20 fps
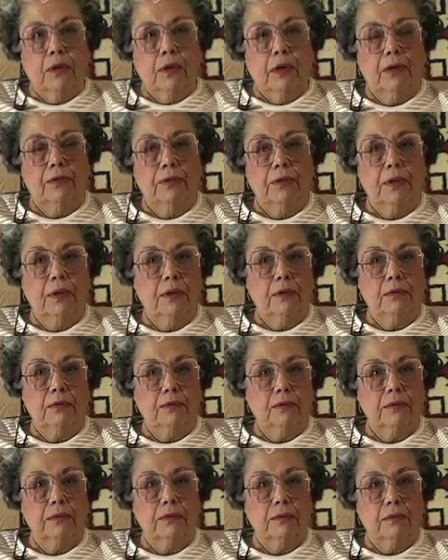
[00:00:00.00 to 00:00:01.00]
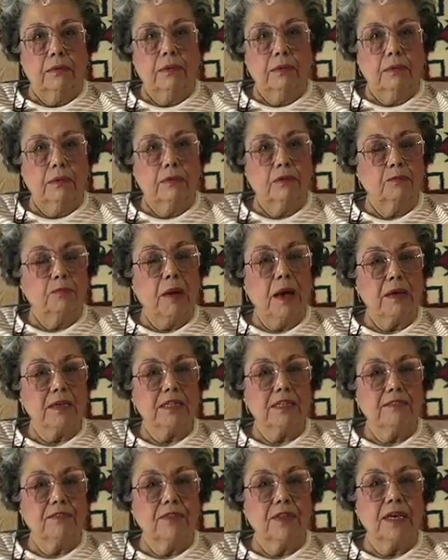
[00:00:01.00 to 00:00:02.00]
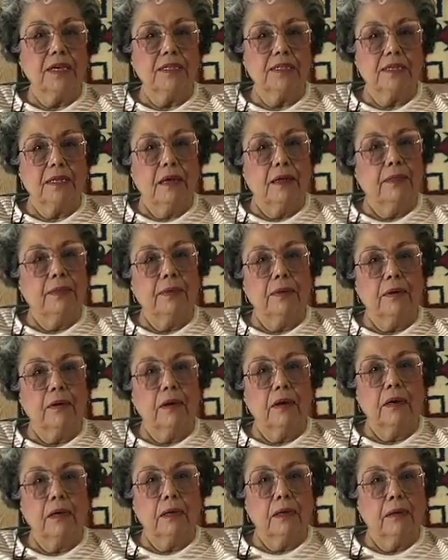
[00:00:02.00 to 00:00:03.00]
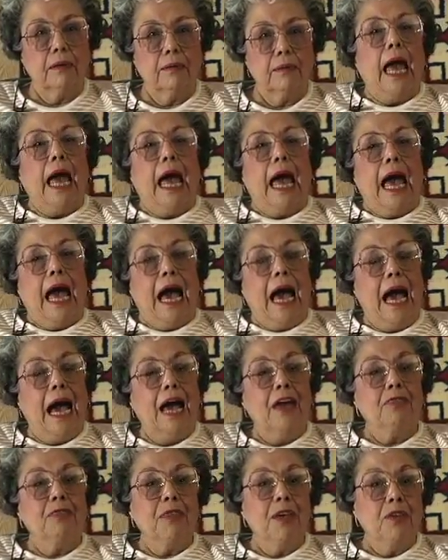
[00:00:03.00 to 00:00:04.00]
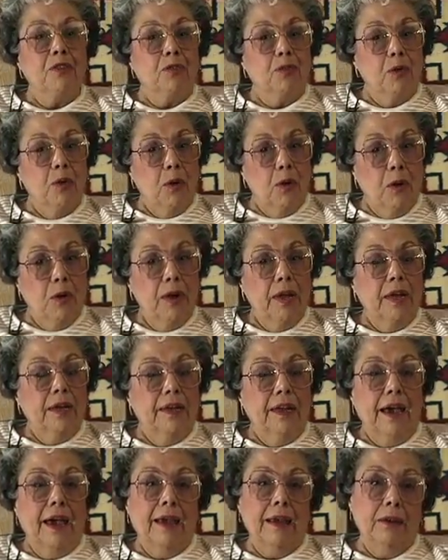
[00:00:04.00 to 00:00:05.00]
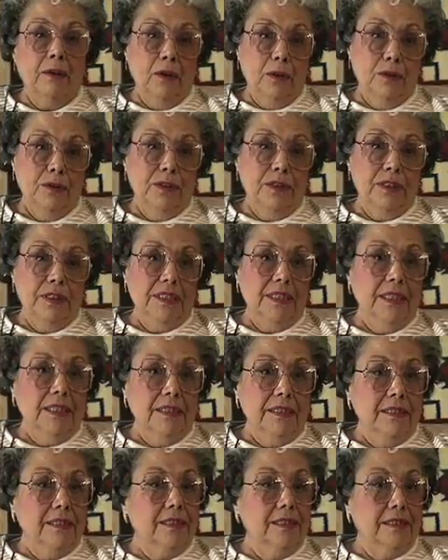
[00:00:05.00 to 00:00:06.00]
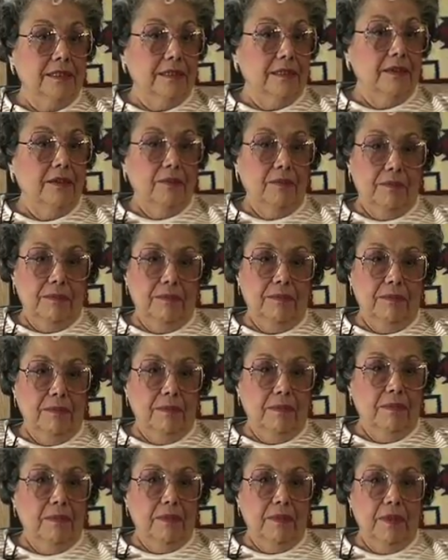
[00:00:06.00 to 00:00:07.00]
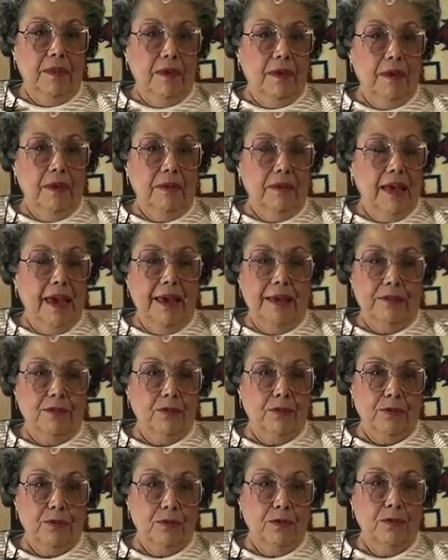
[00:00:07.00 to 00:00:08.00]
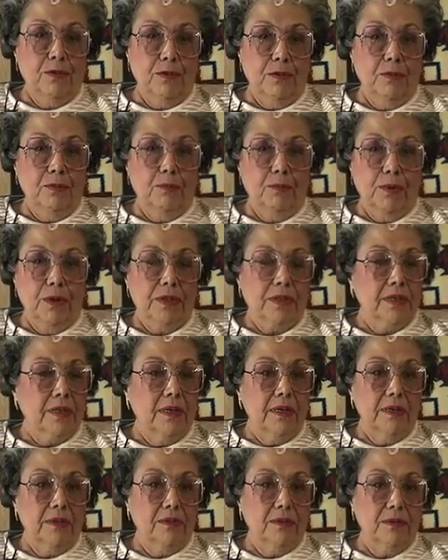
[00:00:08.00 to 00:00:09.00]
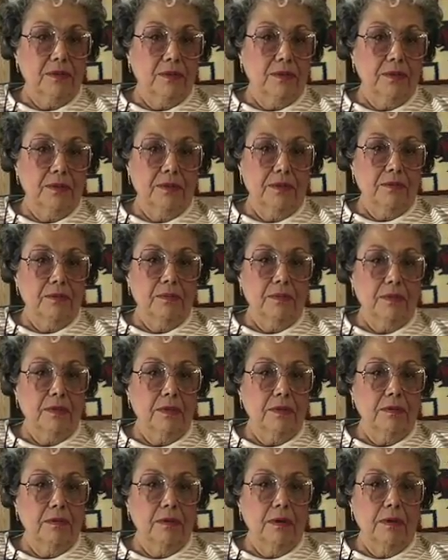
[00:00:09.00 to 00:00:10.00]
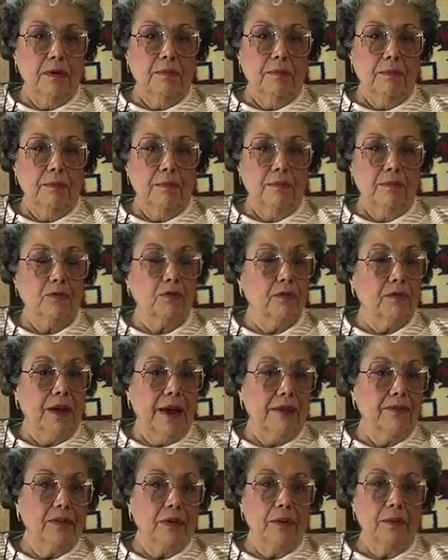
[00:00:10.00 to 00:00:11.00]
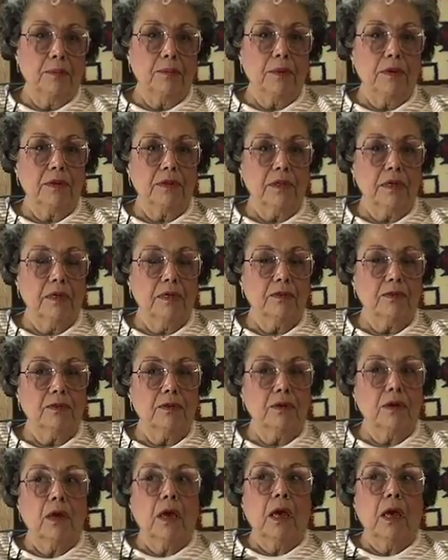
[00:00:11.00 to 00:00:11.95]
I think there's, there's positive things out there now. I think early diagnosis is the answer to breast cancer, to uh, survival in breast cancer.